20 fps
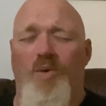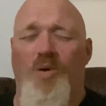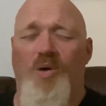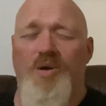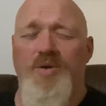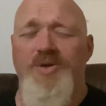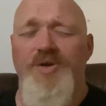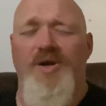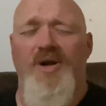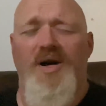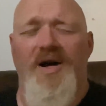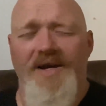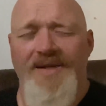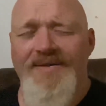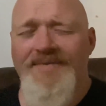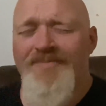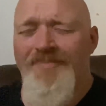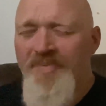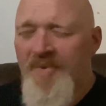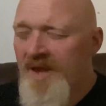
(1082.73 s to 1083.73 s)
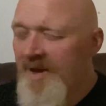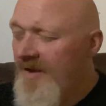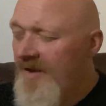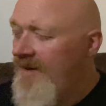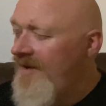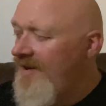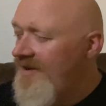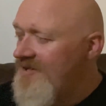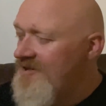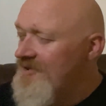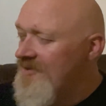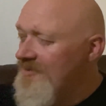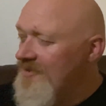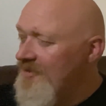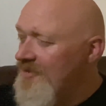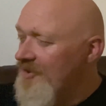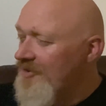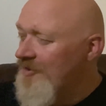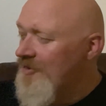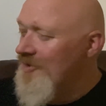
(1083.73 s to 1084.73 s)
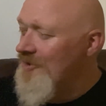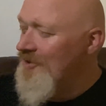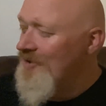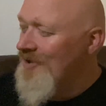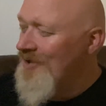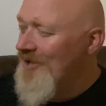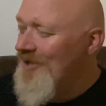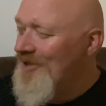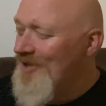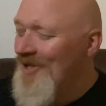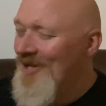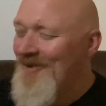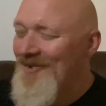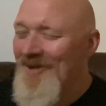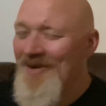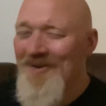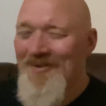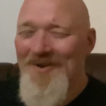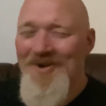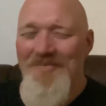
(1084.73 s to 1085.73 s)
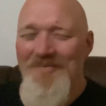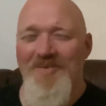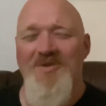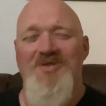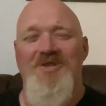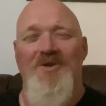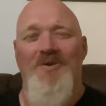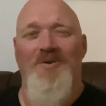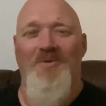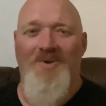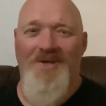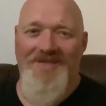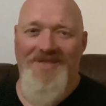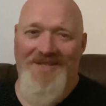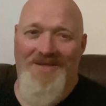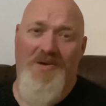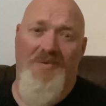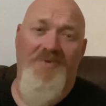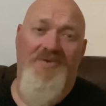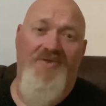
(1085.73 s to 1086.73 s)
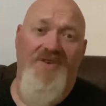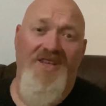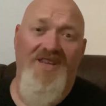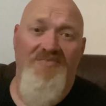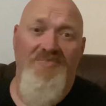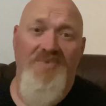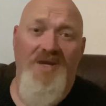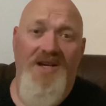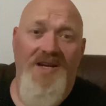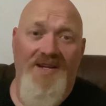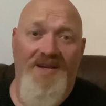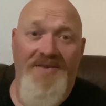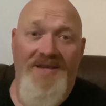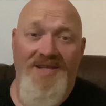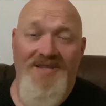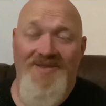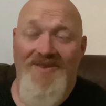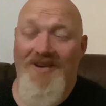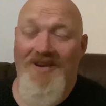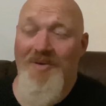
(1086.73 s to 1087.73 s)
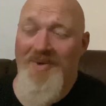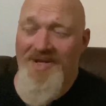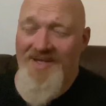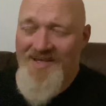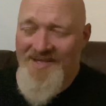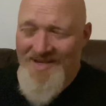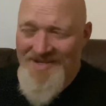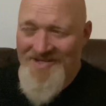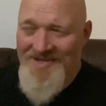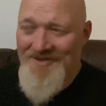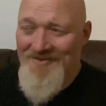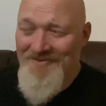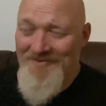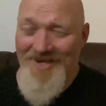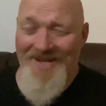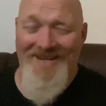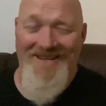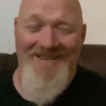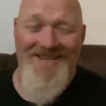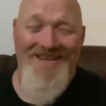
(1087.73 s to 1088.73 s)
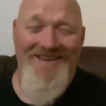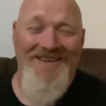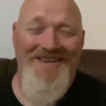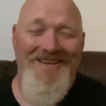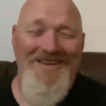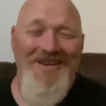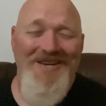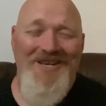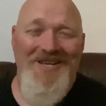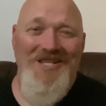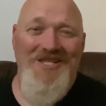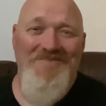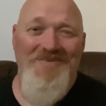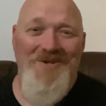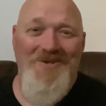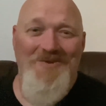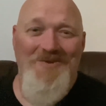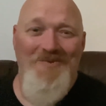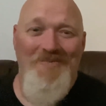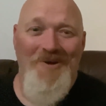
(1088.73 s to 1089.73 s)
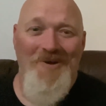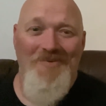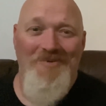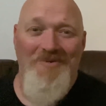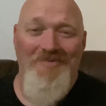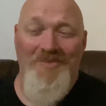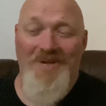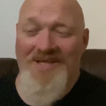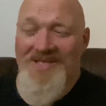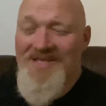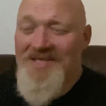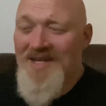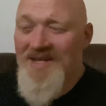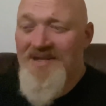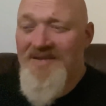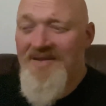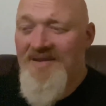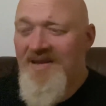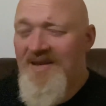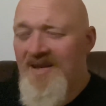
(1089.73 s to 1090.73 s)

not tired. And she'll walk through the living room, but she'll always come over and give me a hug at that time. And it's actually a really special moment. My son,